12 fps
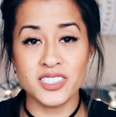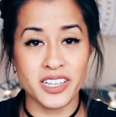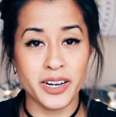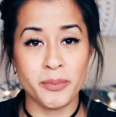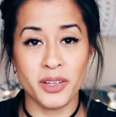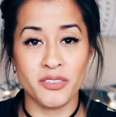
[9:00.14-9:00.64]

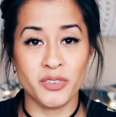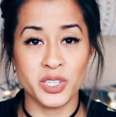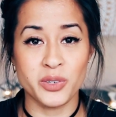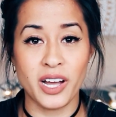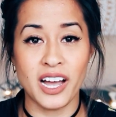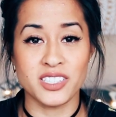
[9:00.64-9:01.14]
set up there for
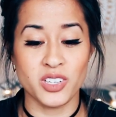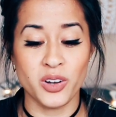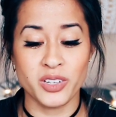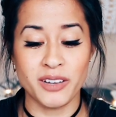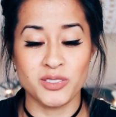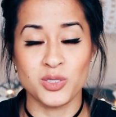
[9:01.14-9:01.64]
you guys.
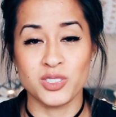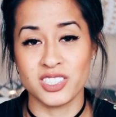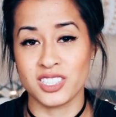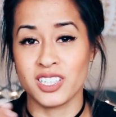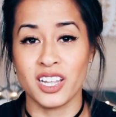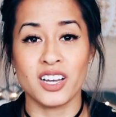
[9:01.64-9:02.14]
All you have to do is
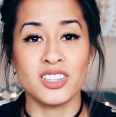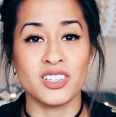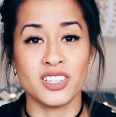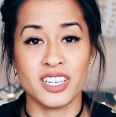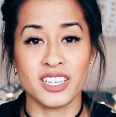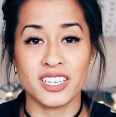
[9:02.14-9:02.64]
just click on the
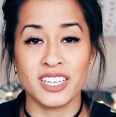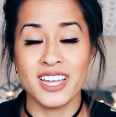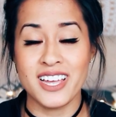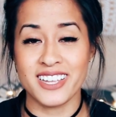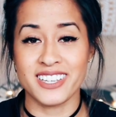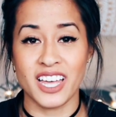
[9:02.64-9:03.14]
link,
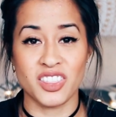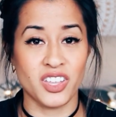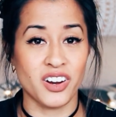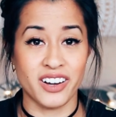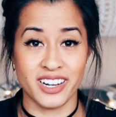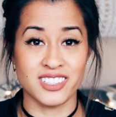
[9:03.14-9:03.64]
get
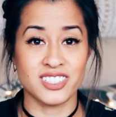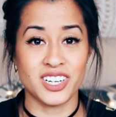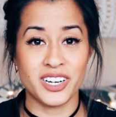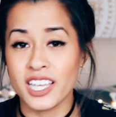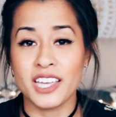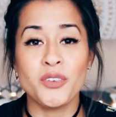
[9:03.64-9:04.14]
there and
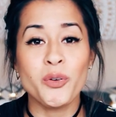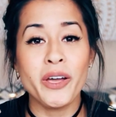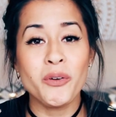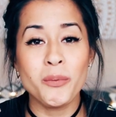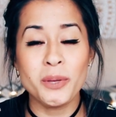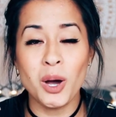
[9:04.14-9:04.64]
enter. The
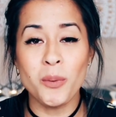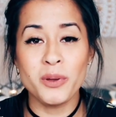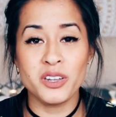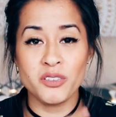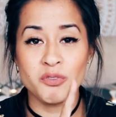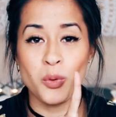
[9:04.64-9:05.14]
giveaway will be
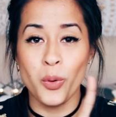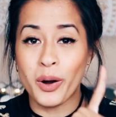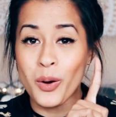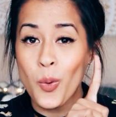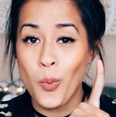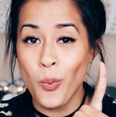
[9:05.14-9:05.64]
open
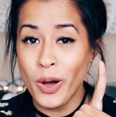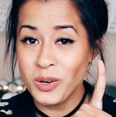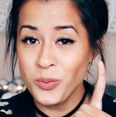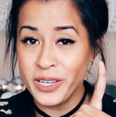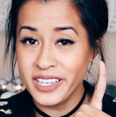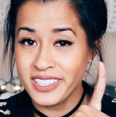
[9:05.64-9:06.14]
for
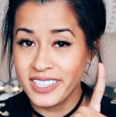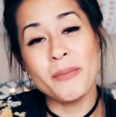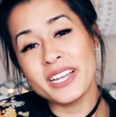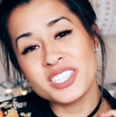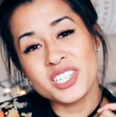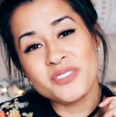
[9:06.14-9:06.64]
1 week.
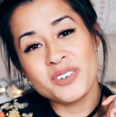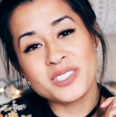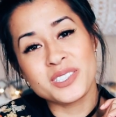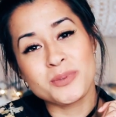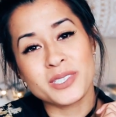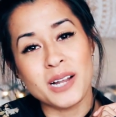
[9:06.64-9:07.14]
Make sure you
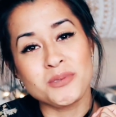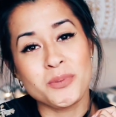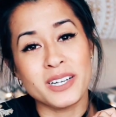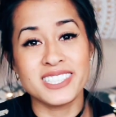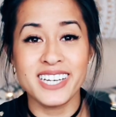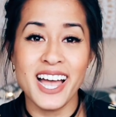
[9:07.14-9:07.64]
folks subscribe to
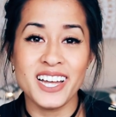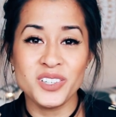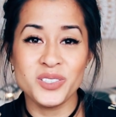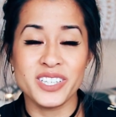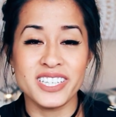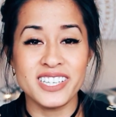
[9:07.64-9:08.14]
my
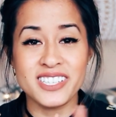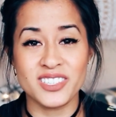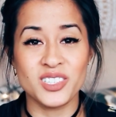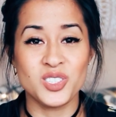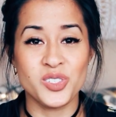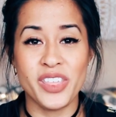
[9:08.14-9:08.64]
channel. You can
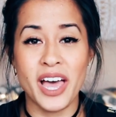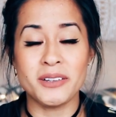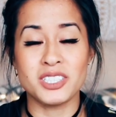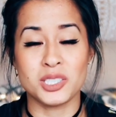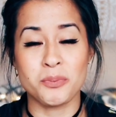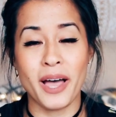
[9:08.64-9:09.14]
easily do
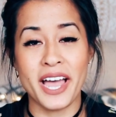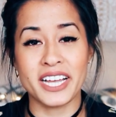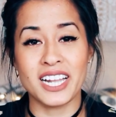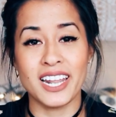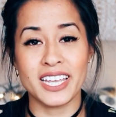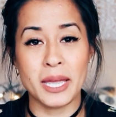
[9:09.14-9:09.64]
that just by
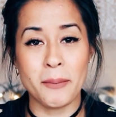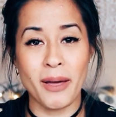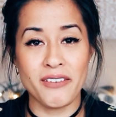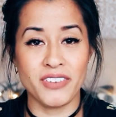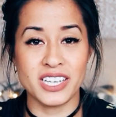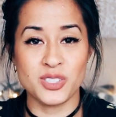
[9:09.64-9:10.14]
clicking
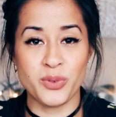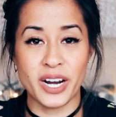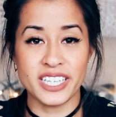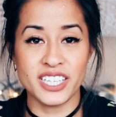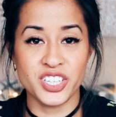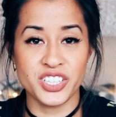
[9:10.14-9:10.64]
my face
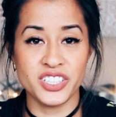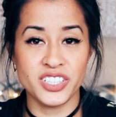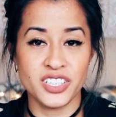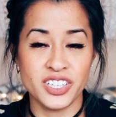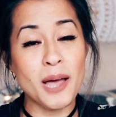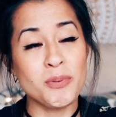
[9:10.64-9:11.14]
right here.
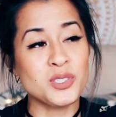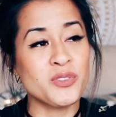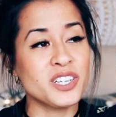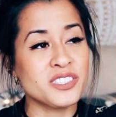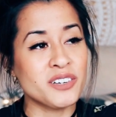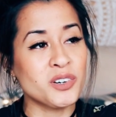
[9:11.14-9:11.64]
I post
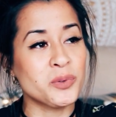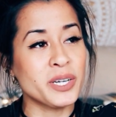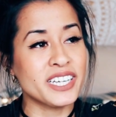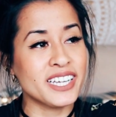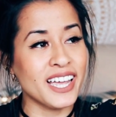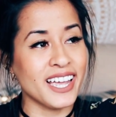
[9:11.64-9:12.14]
videos every
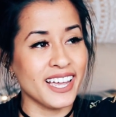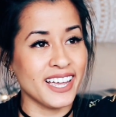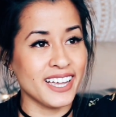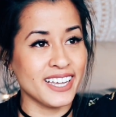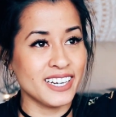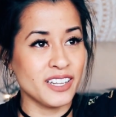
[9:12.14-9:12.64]
week,
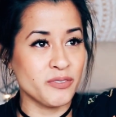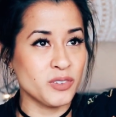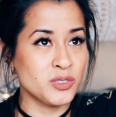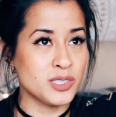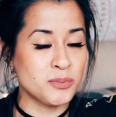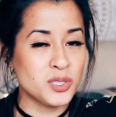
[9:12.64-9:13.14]
and if
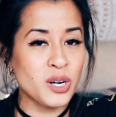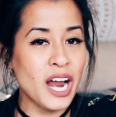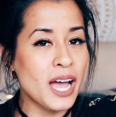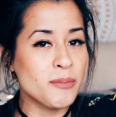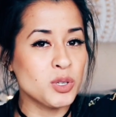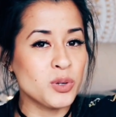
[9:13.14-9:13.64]
you
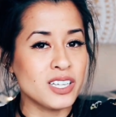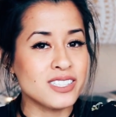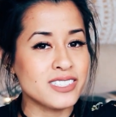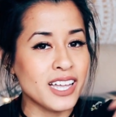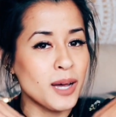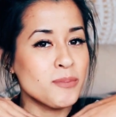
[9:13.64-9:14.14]
subscribe, you can
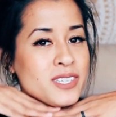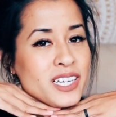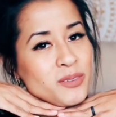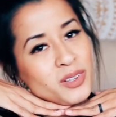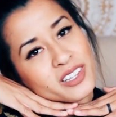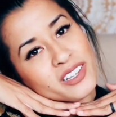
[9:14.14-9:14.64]
stay
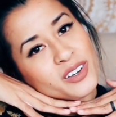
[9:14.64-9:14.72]
updated with